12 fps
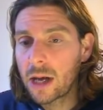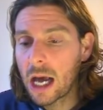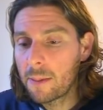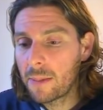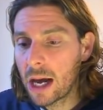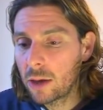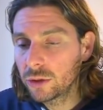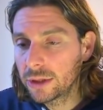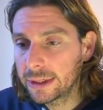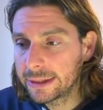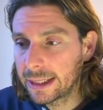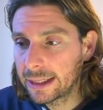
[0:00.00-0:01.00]
amount
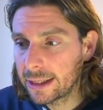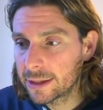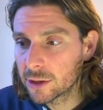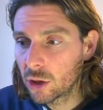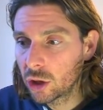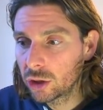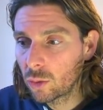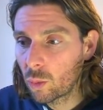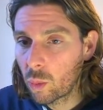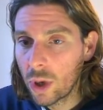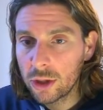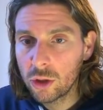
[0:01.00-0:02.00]
that is going
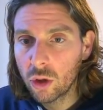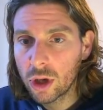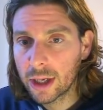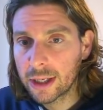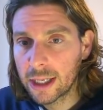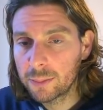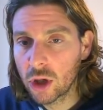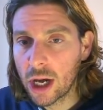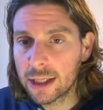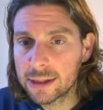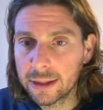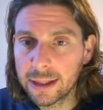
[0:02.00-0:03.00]
when your crypto
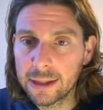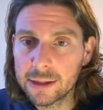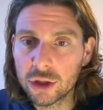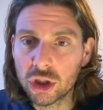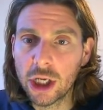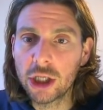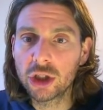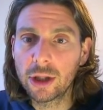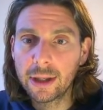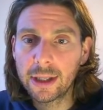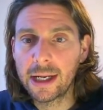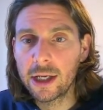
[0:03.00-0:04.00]
asset gets
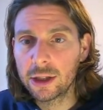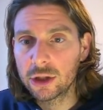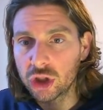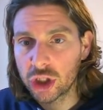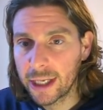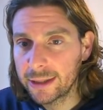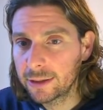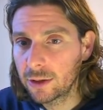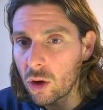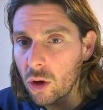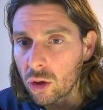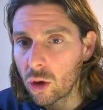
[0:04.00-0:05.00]
traded
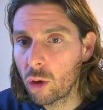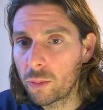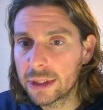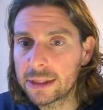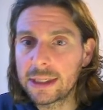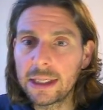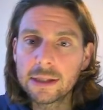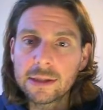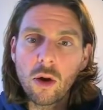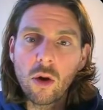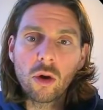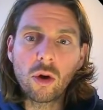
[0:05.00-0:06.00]
on OpenSeas
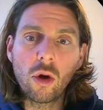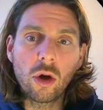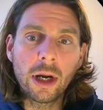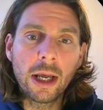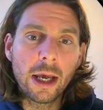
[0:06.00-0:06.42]
or on